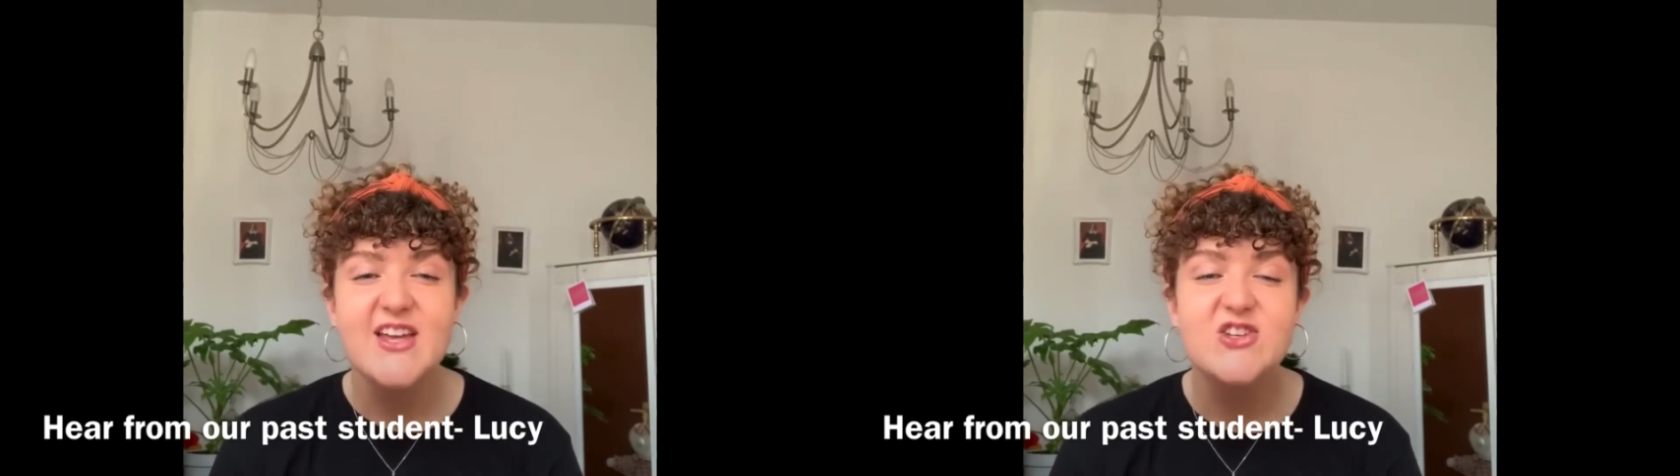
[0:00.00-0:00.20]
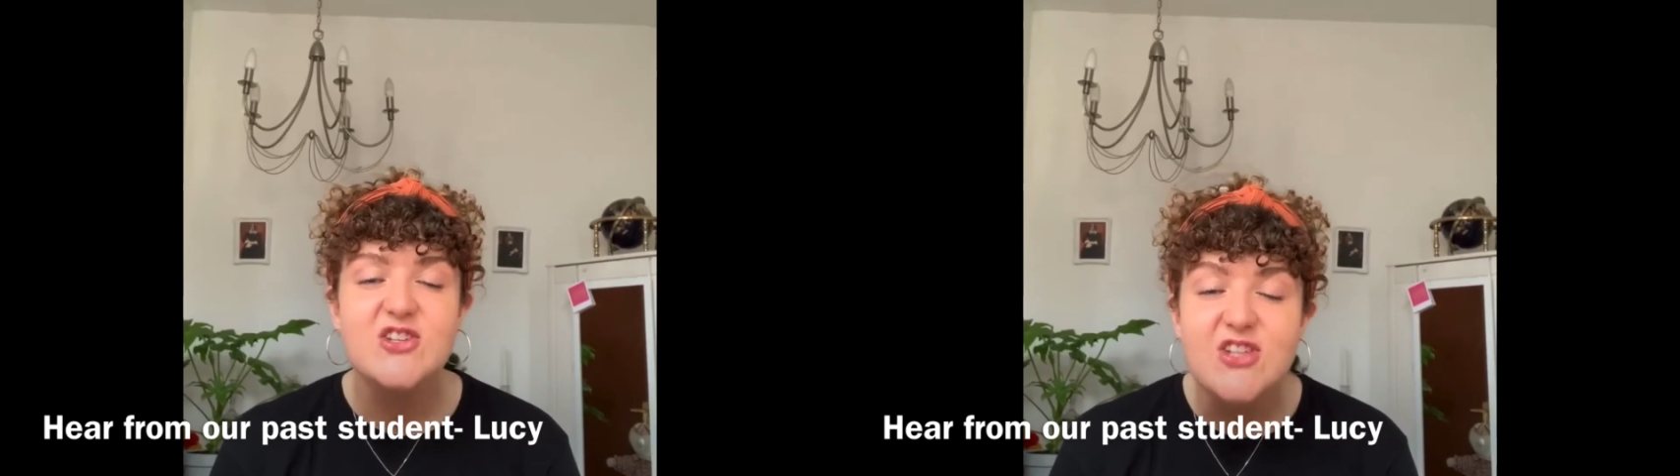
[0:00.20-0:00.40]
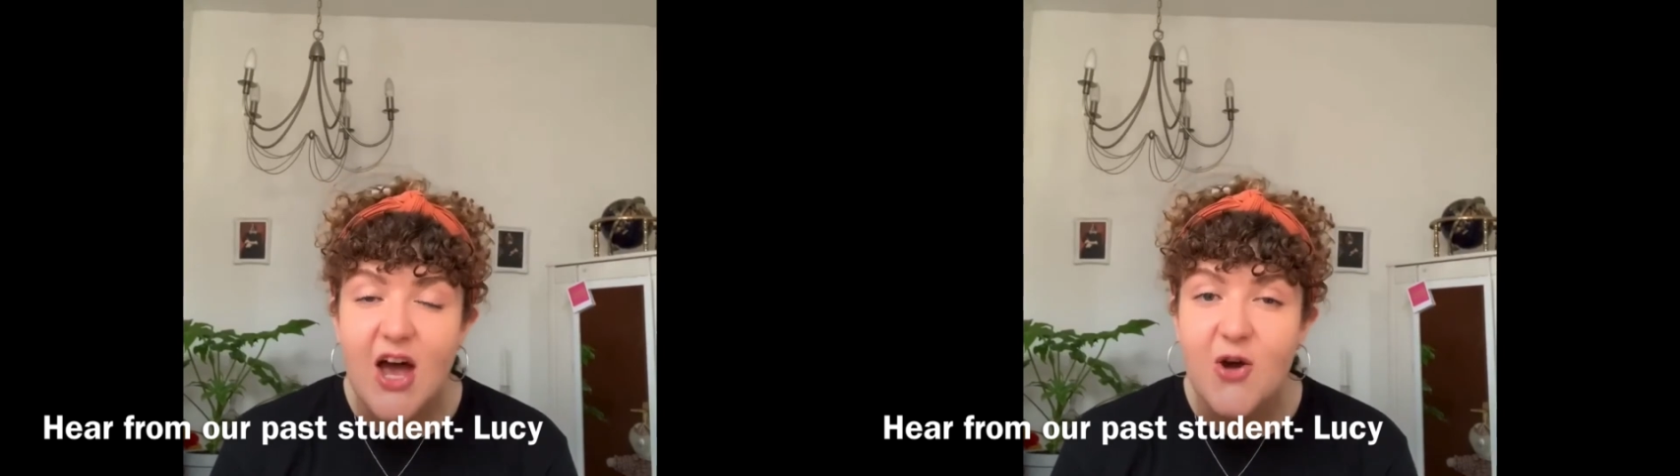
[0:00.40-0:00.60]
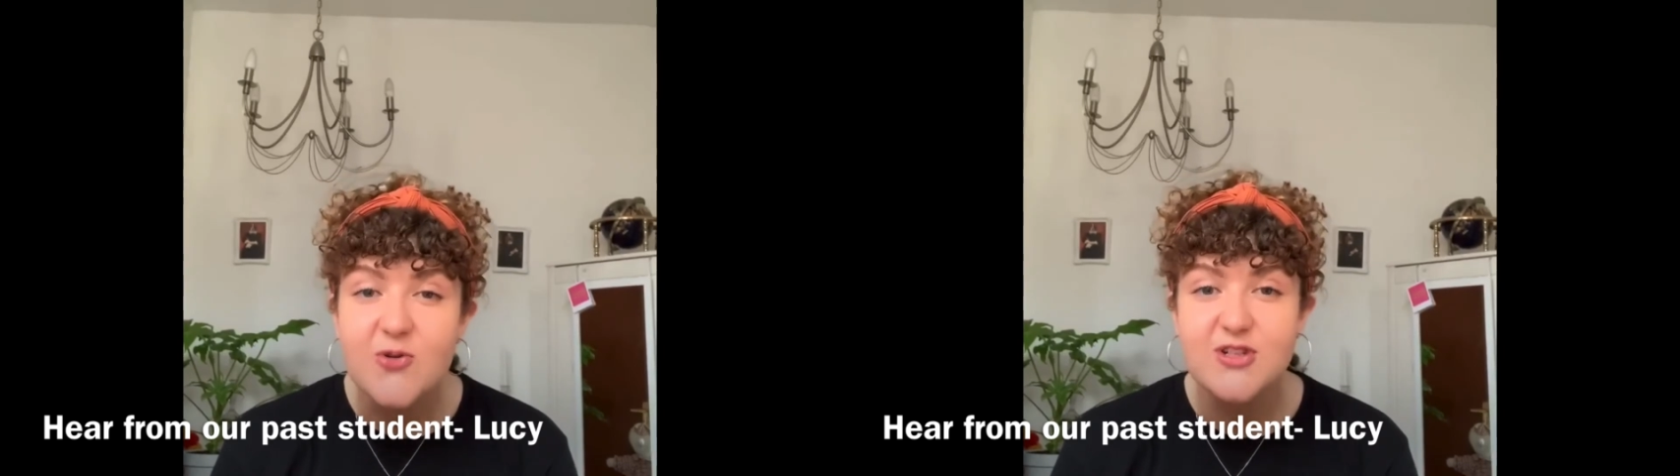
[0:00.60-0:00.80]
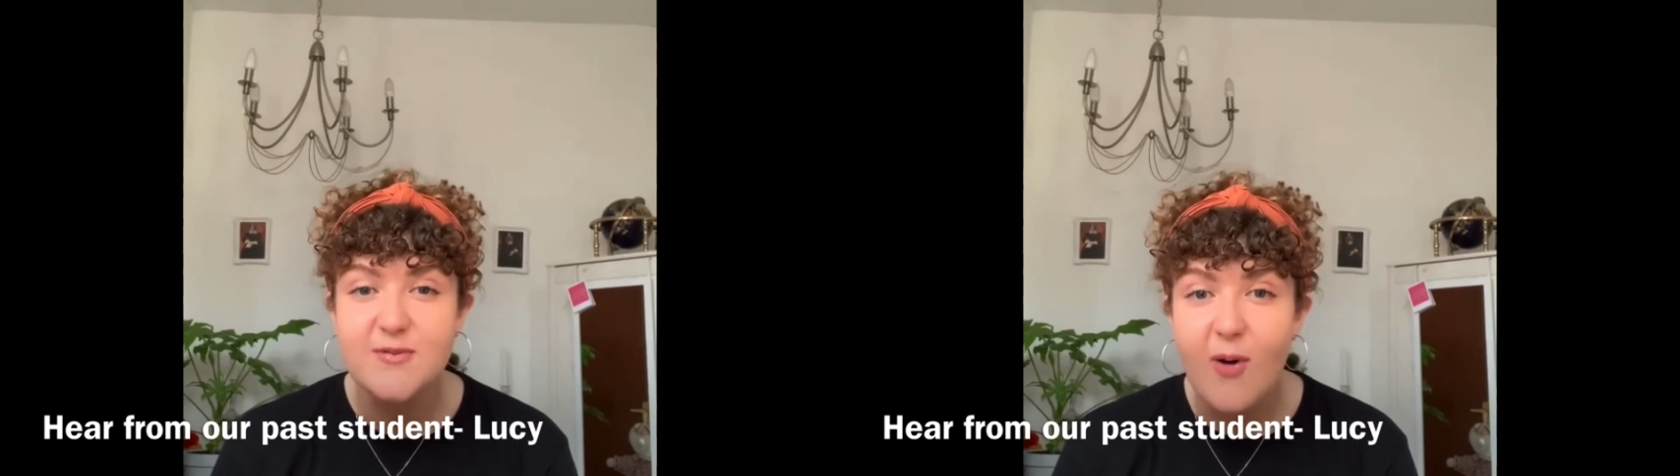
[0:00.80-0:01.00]
so
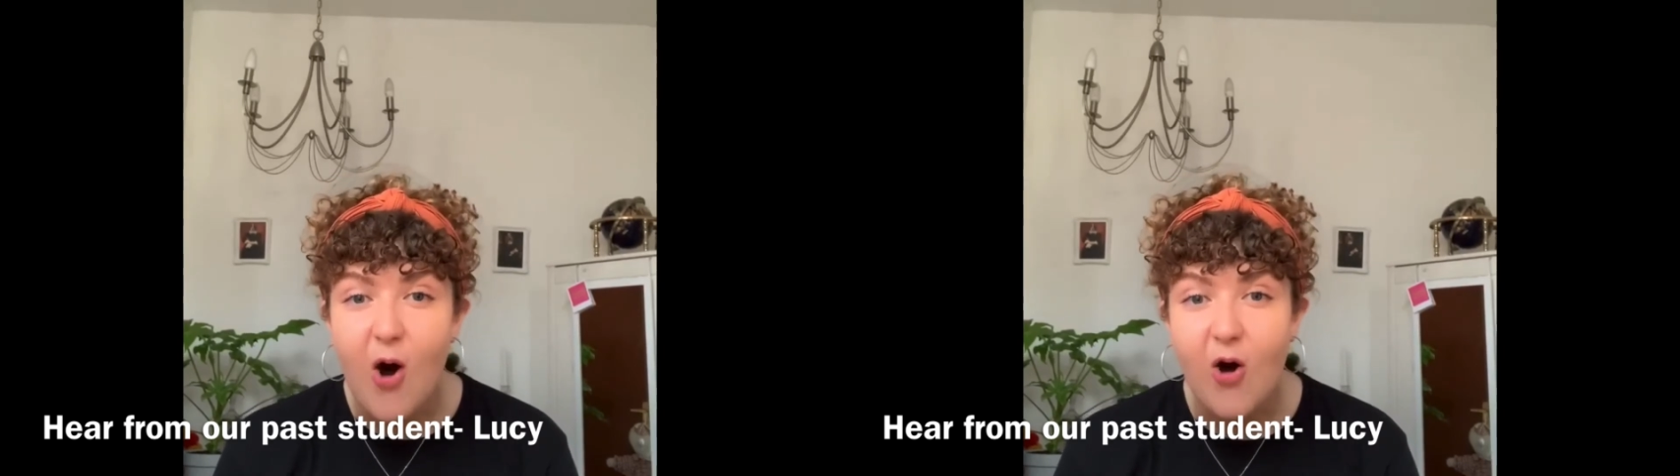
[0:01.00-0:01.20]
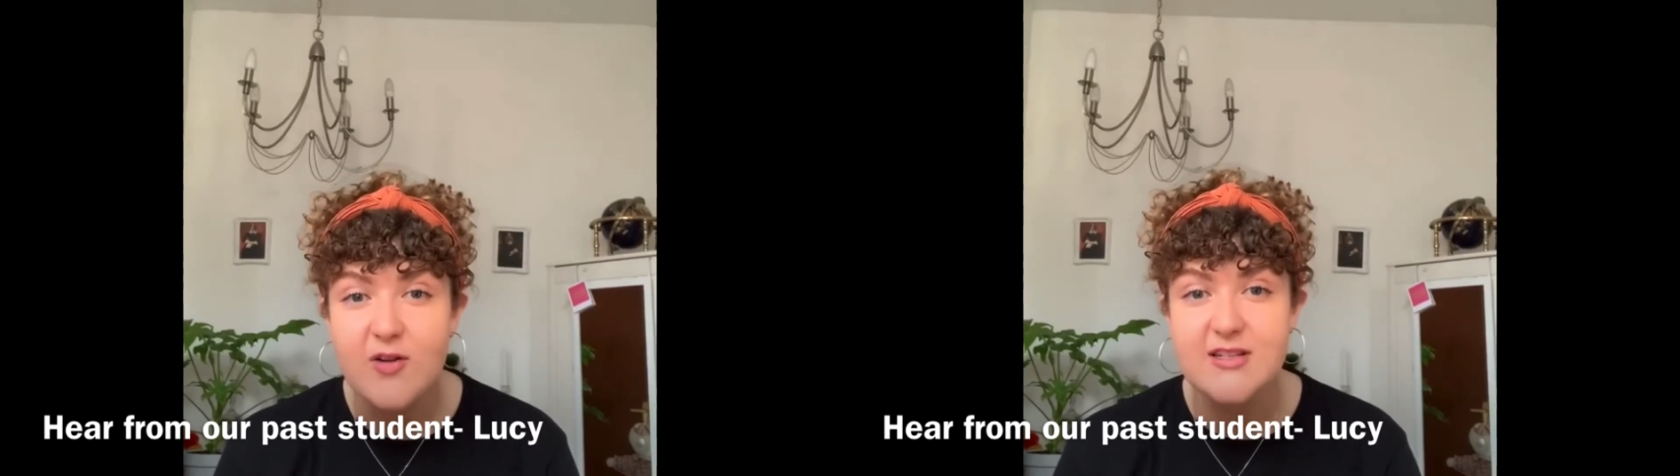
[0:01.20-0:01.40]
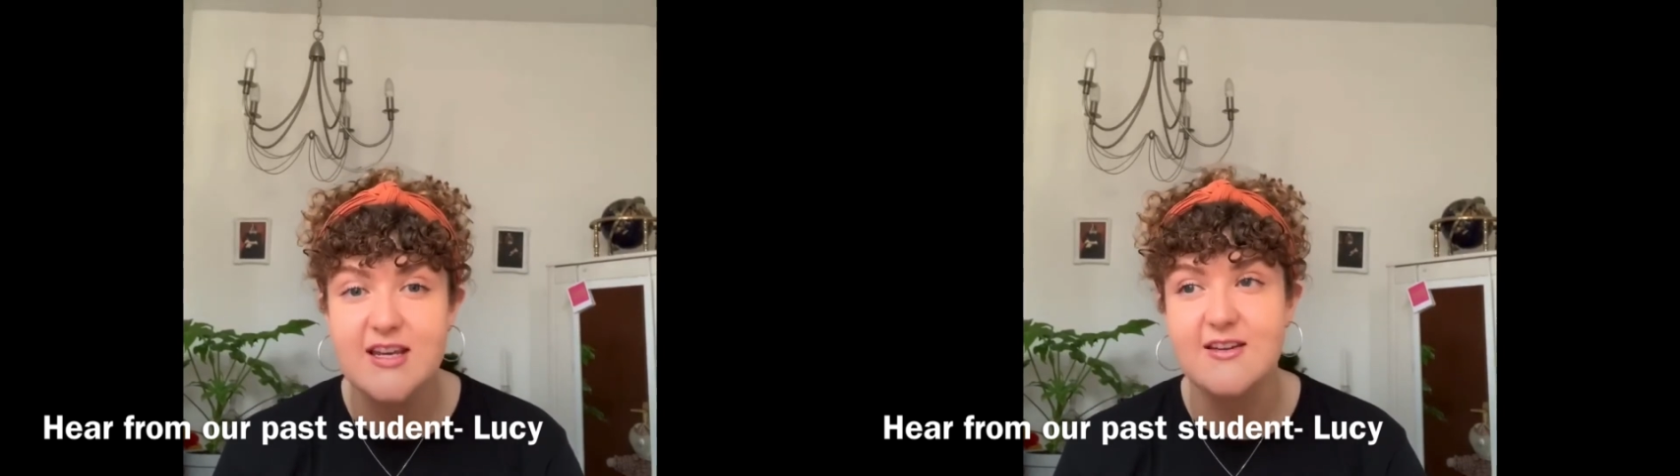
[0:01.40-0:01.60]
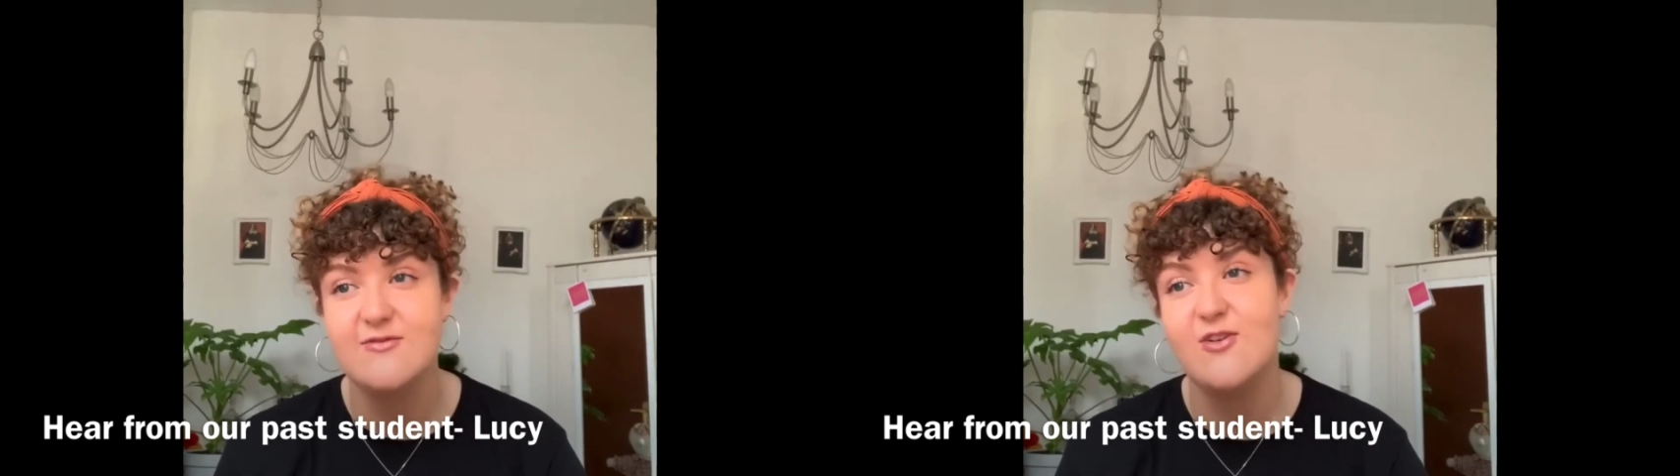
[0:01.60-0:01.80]
supportive